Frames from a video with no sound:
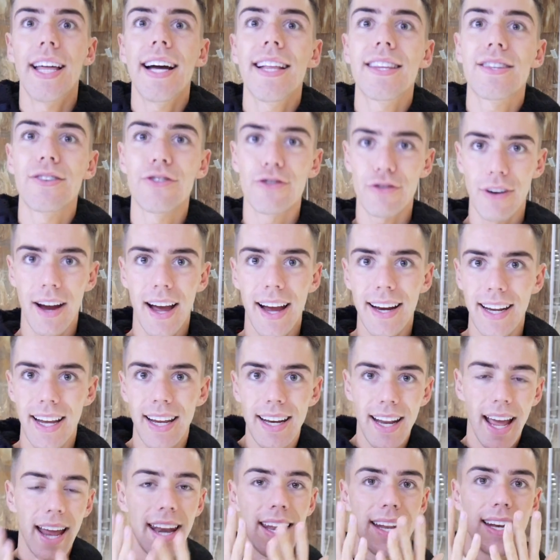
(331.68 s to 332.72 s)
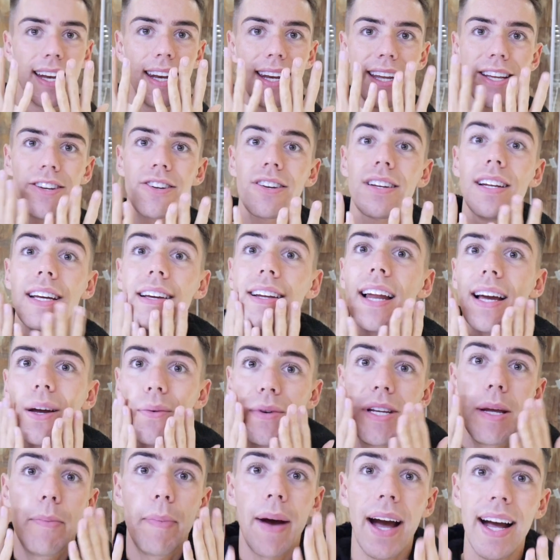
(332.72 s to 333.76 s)
that's dried in, and it literally, like
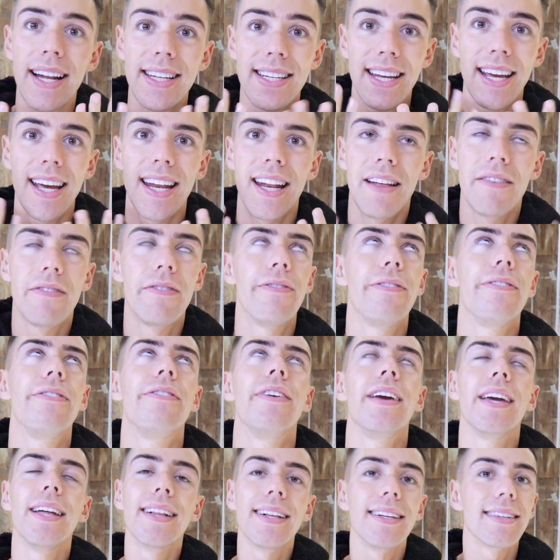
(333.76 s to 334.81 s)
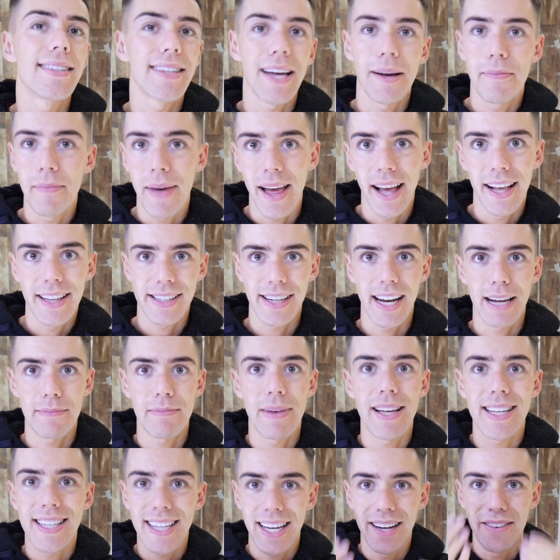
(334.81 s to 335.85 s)
when you pat in, it feels amazing.
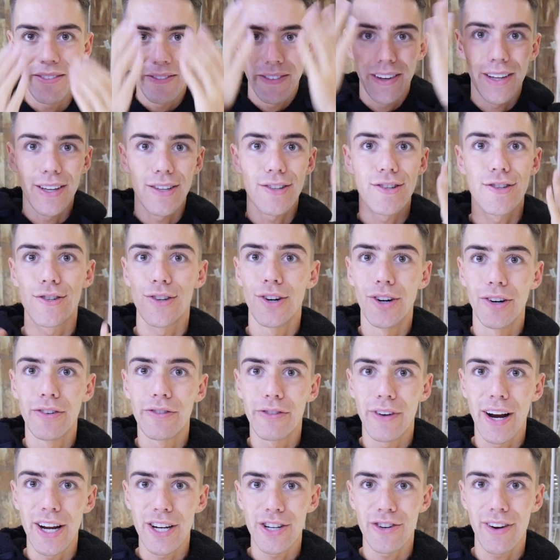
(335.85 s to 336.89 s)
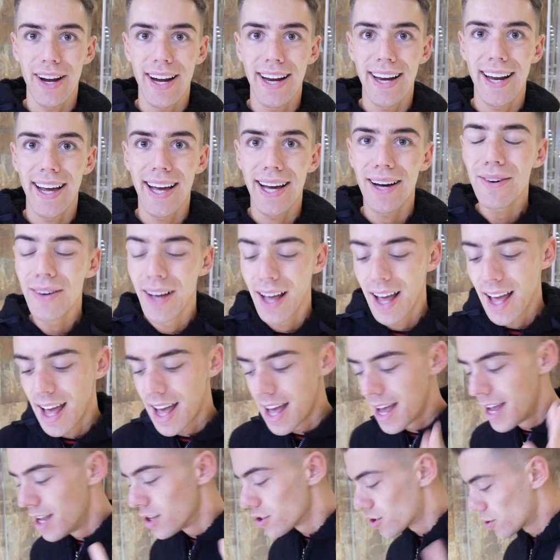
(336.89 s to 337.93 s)
Like my skin feels so fresh right now.
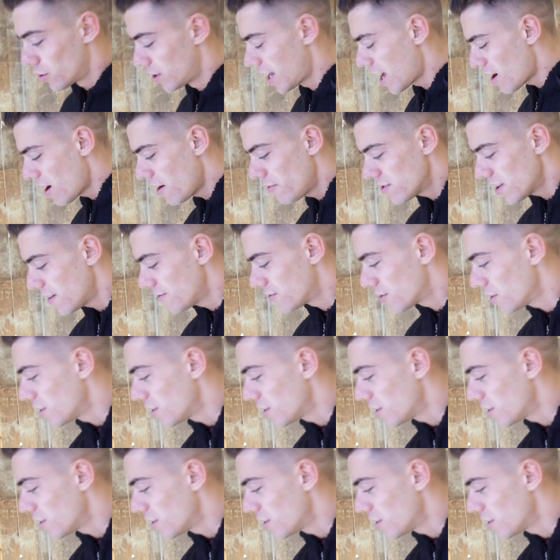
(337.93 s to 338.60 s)
So now after I've